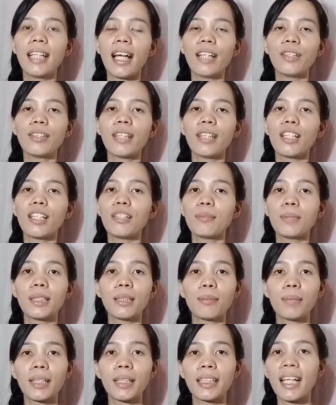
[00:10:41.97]
And
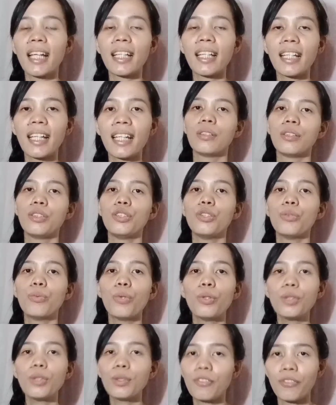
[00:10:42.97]
ano't ano man na
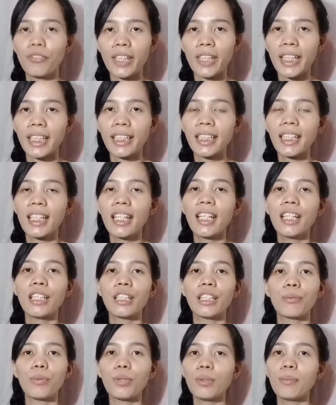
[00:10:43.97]
mangyari, you won't
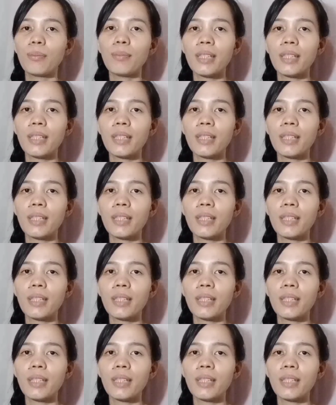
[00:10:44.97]
fear,